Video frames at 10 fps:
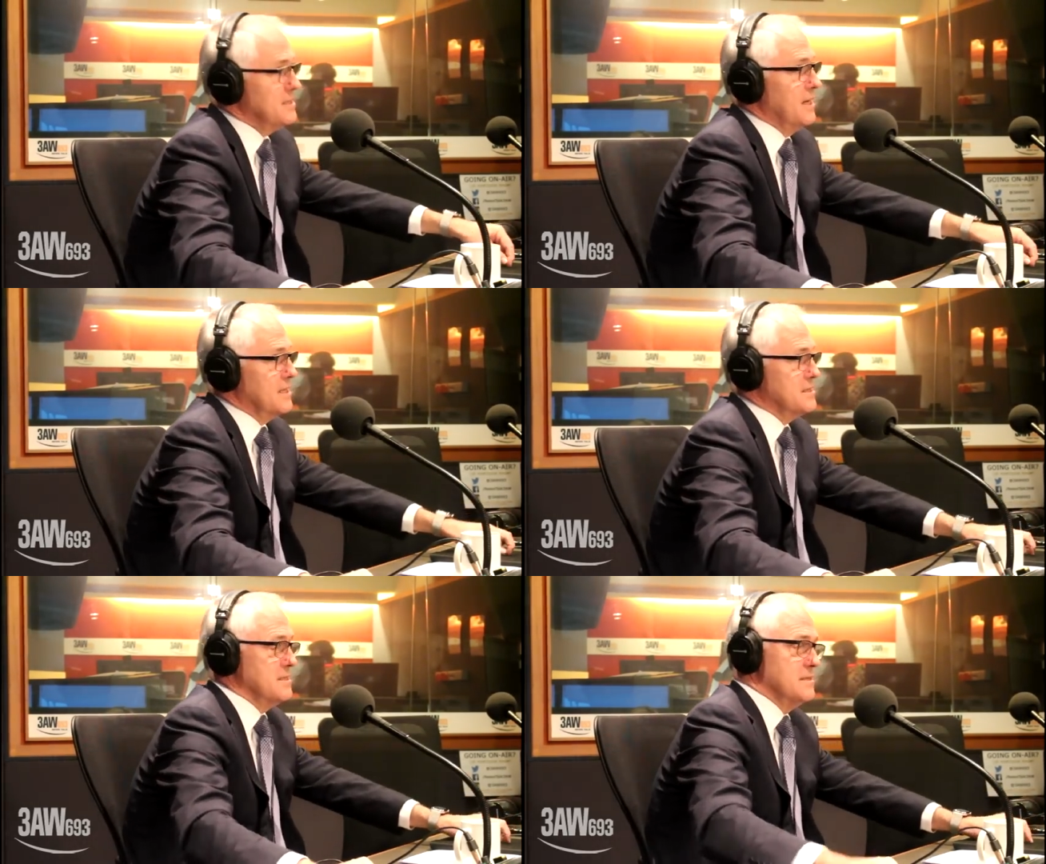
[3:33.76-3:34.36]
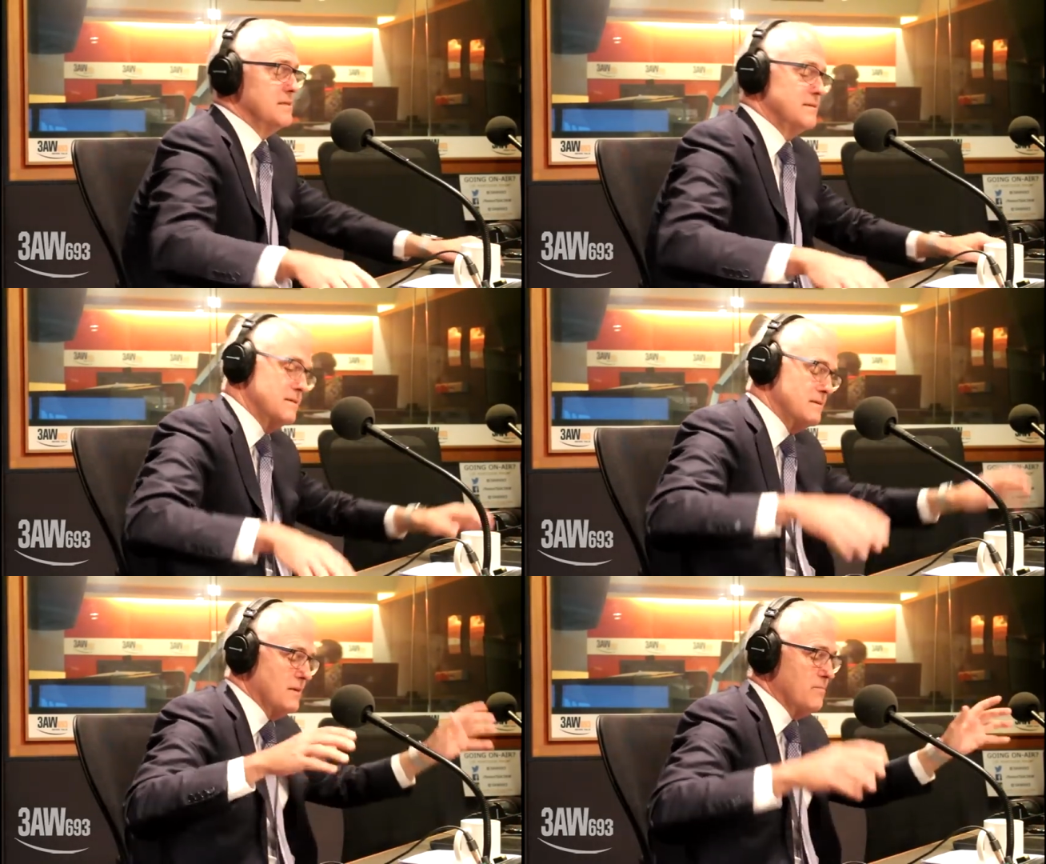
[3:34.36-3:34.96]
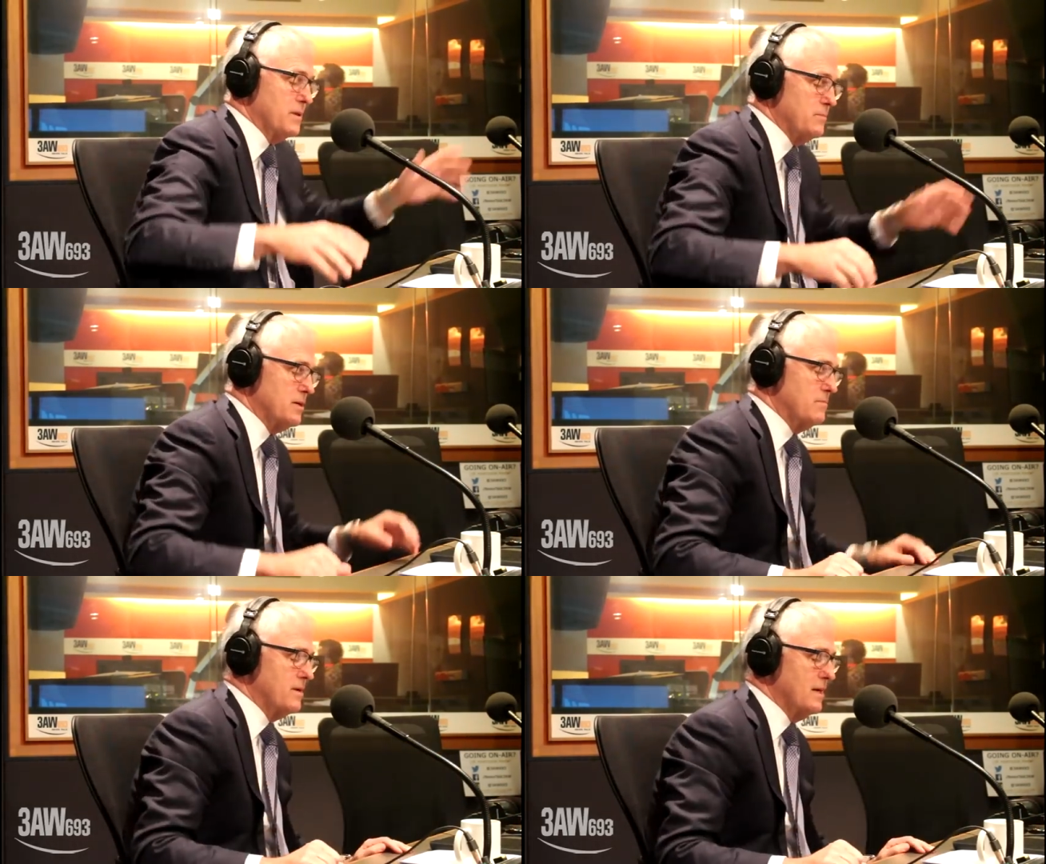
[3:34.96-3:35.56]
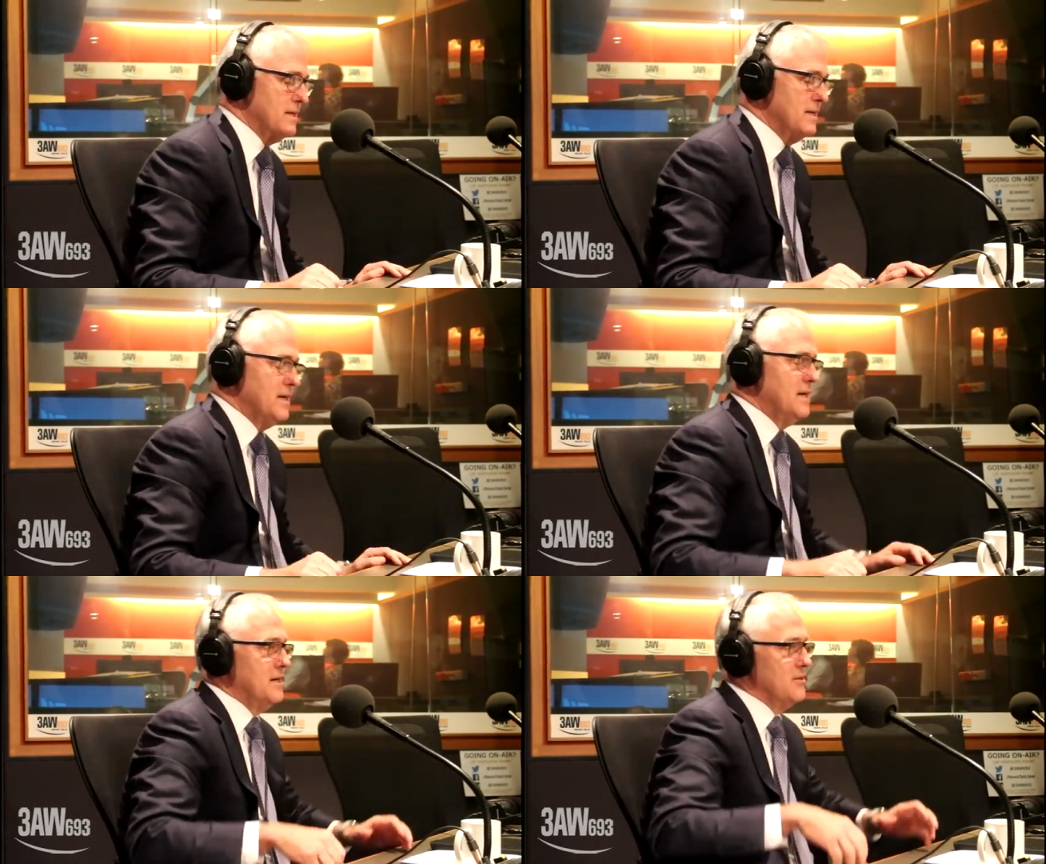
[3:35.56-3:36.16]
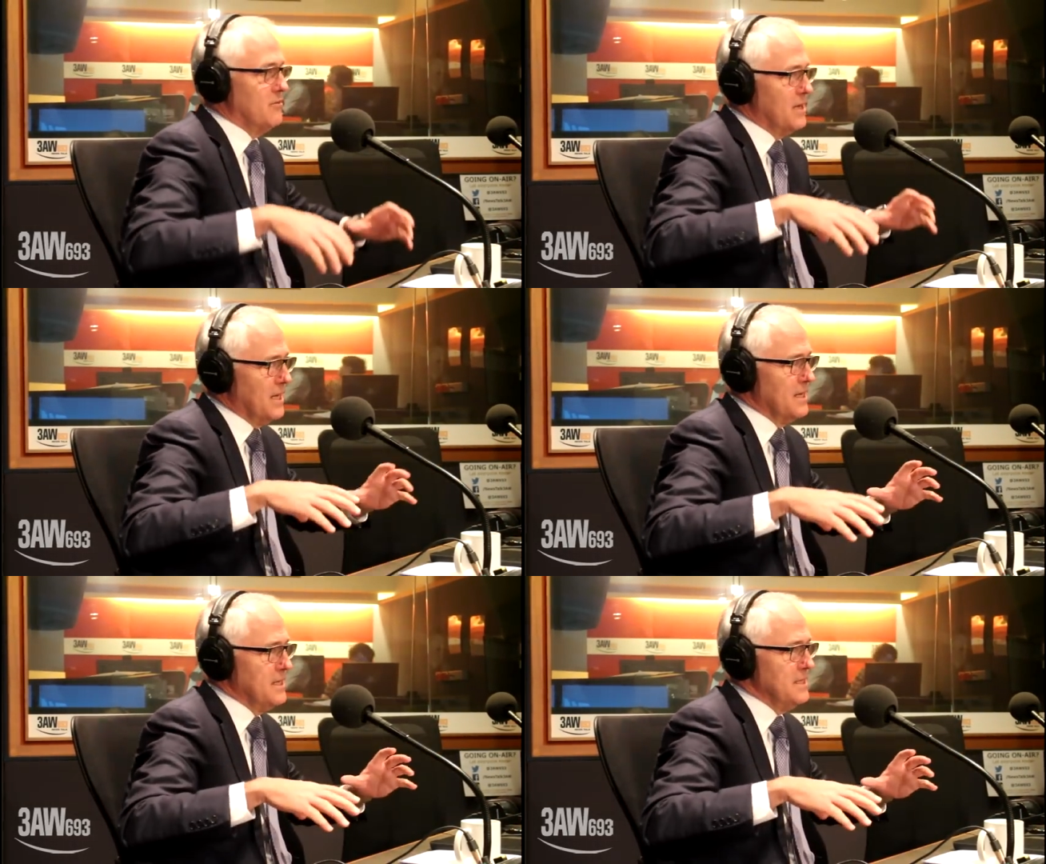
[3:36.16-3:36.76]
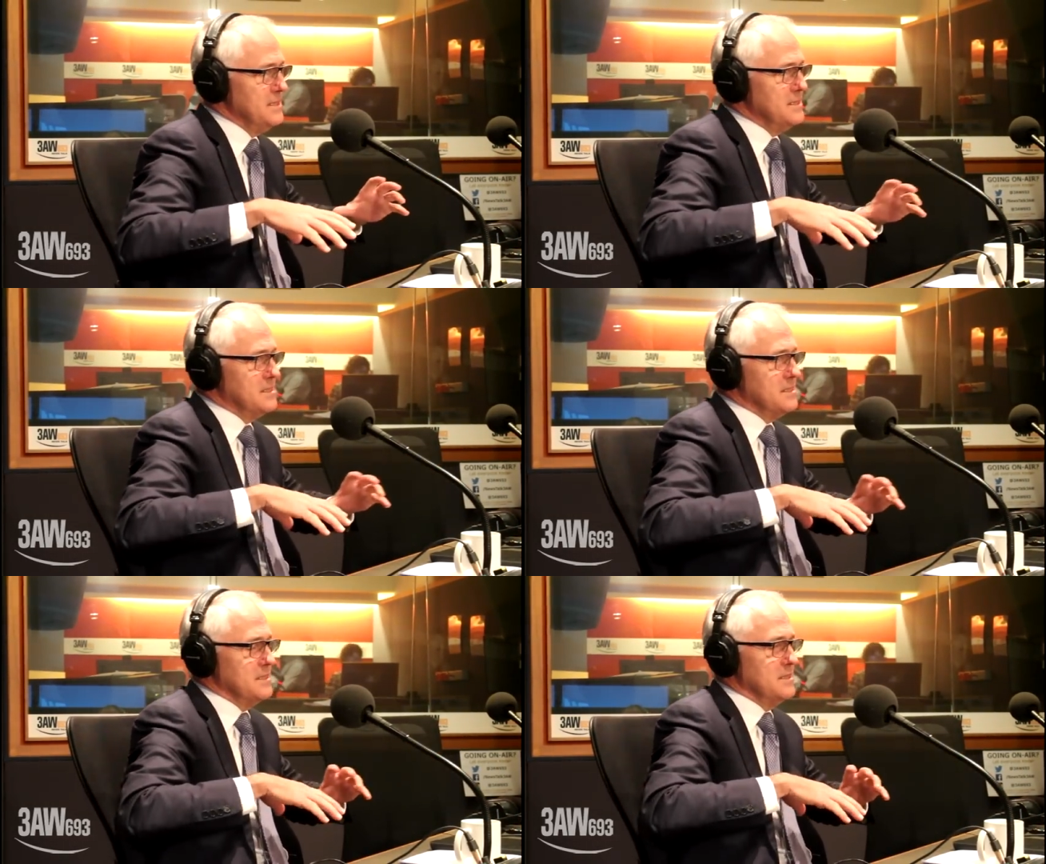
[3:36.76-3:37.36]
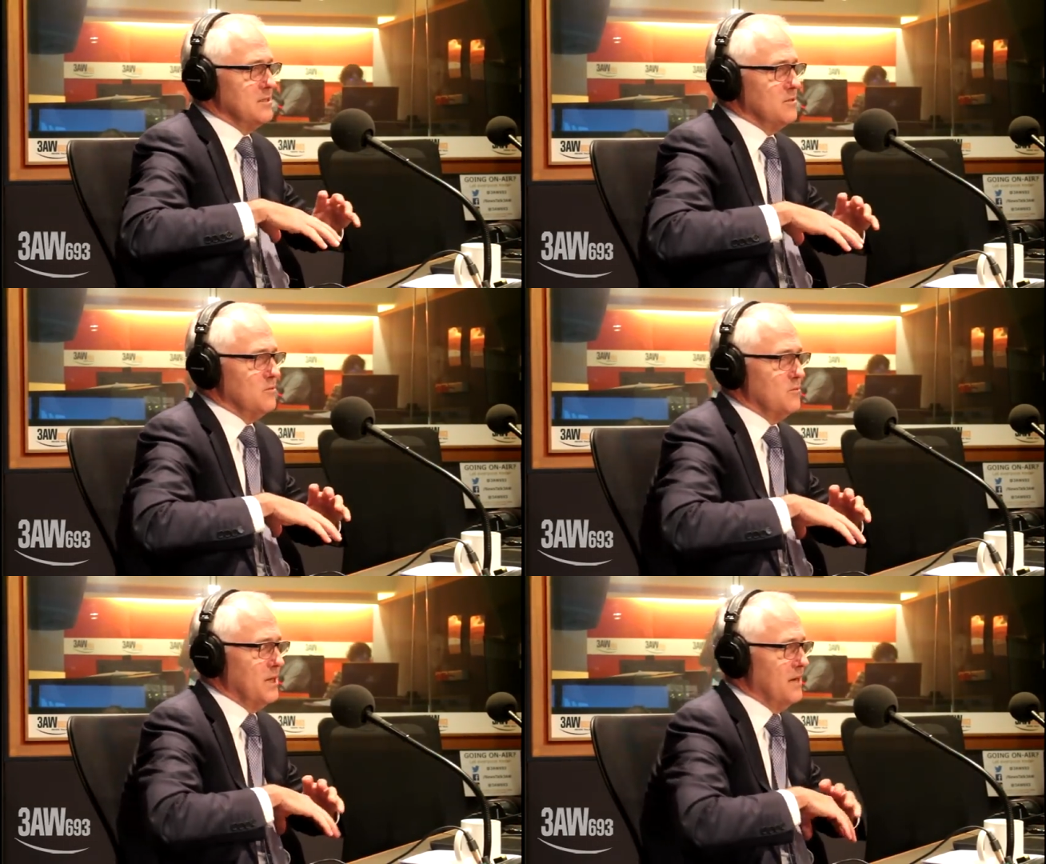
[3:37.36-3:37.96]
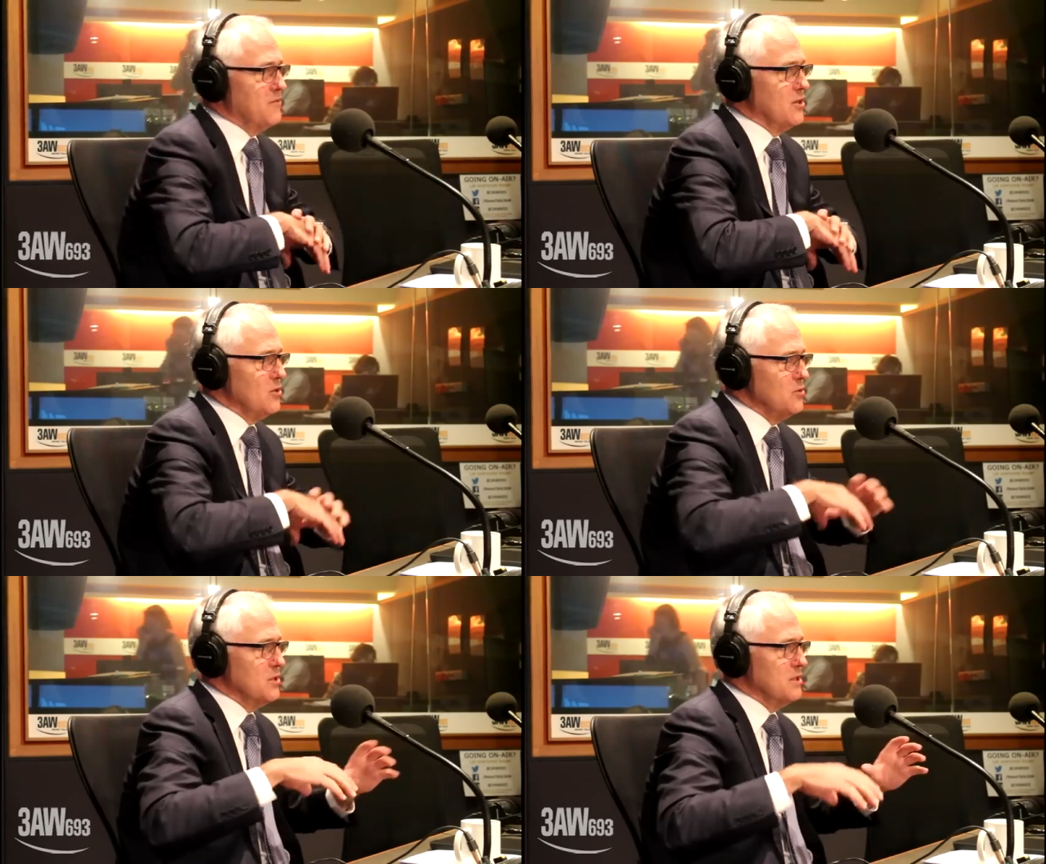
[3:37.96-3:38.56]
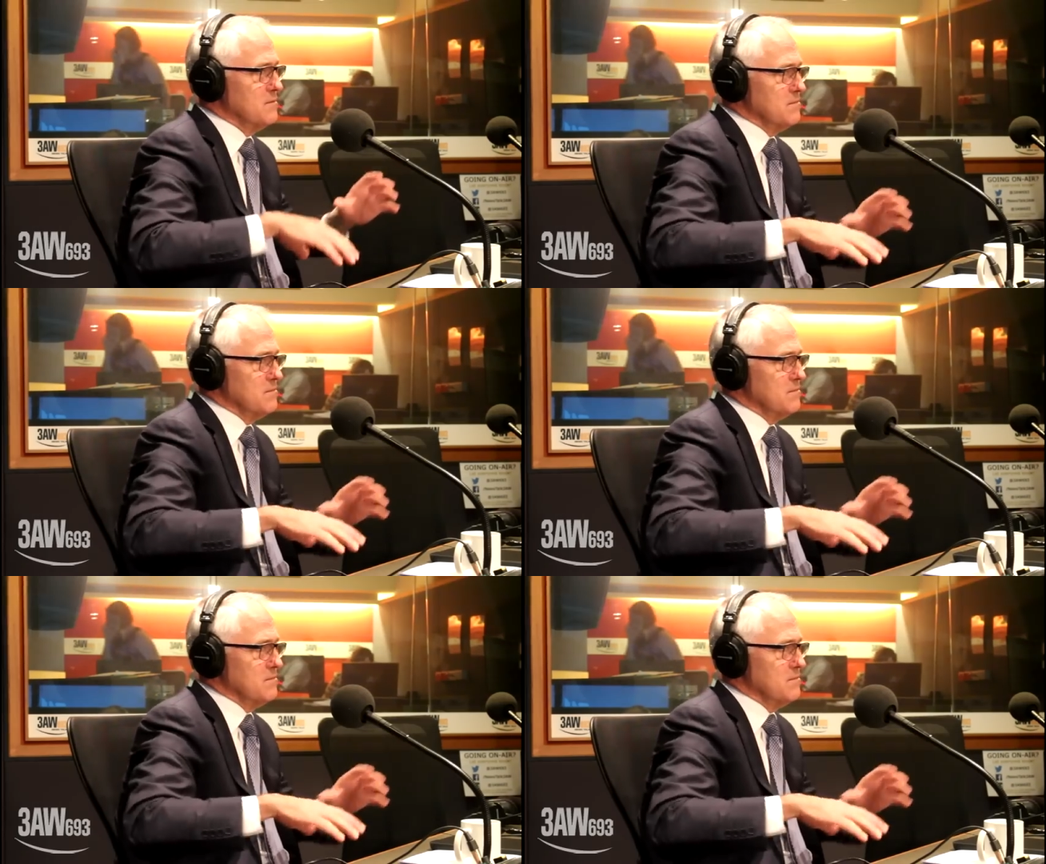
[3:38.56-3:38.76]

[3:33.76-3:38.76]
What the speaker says: tax," and then other people complain. The reality is that we have to look.